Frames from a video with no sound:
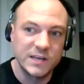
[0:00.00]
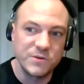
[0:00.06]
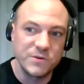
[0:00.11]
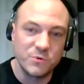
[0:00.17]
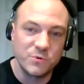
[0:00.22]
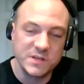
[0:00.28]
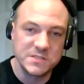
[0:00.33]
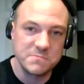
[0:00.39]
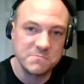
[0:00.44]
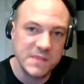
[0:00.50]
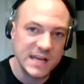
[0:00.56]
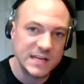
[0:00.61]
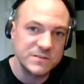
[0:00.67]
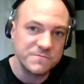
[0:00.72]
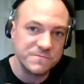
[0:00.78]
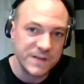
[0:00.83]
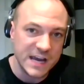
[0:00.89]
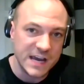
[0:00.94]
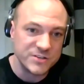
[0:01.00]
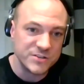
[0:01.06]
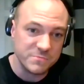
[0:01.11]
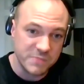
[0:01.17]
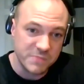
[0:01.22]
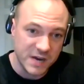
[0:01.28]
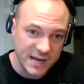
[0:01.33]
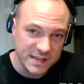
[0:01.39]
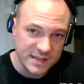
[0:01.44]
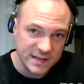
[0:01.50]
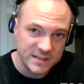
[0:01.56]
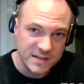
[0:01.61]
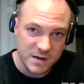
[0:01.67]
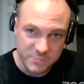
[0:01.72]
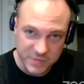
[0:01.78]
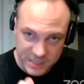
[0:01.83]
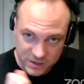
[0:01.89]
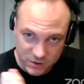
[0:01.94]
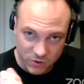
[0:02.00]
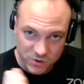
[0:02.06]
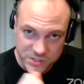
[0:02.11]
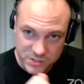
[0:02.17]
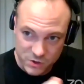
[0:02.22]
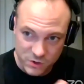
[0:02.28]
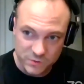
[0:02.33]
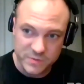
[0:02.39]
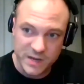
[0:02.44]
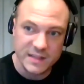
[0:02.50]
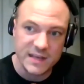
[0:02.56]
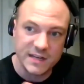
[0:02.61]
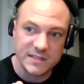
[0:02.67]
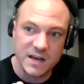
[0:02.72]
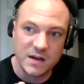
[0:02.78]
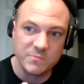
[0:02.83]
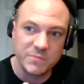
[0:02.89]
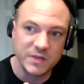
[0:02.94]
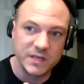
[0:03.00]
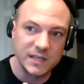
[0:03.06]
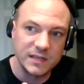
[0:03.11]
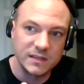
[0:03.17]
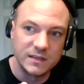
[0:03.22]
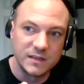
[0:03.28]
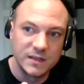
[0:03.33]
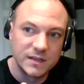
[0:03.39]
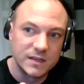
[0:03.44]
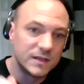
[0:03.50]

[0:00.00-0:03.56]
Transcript: If it wasn't manufactured by that company or sold by that company,